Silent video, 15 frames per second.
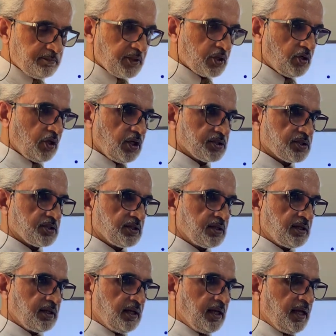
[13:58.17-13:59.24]
Because
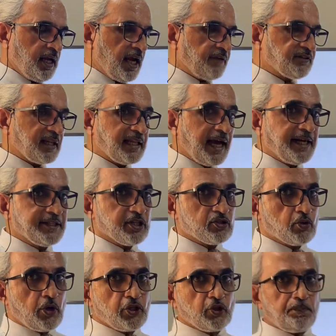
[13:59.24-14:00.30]
if the light is
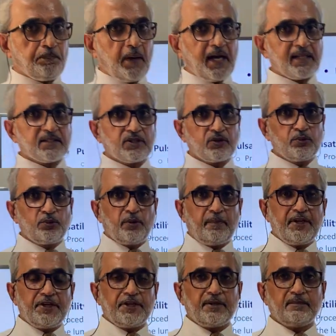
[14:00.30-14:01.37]
going to pass through a
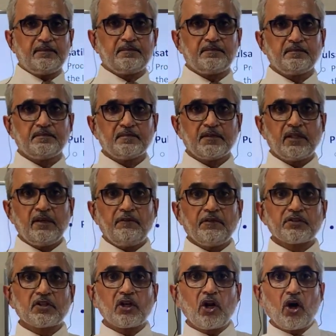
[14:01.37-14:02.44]
medium
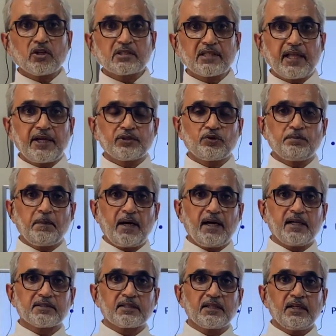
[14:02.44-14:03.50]
which allows light to pass,